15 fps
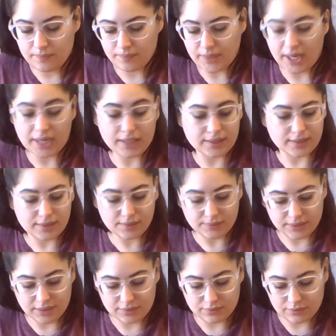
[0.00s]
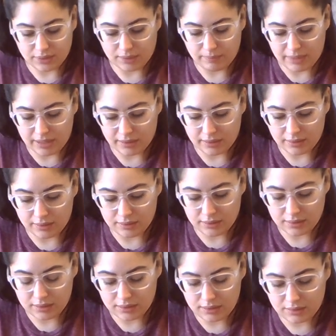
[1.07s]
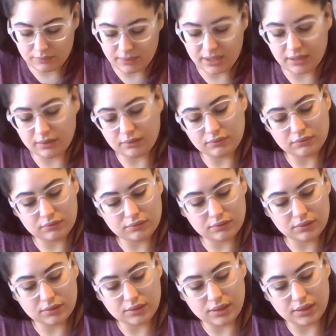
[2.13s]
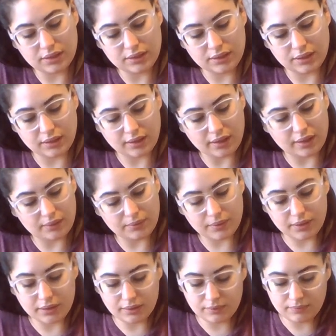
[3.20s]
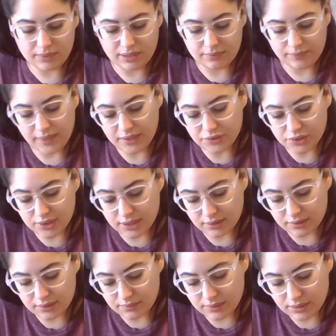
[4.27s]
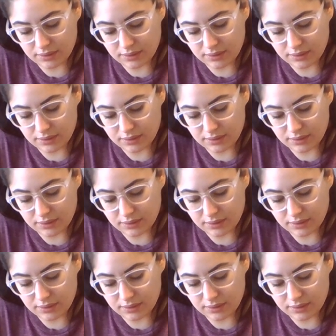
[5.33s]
I guess this one doesn't really matter. Well, it could cut that way. Well, I'll just cut this way.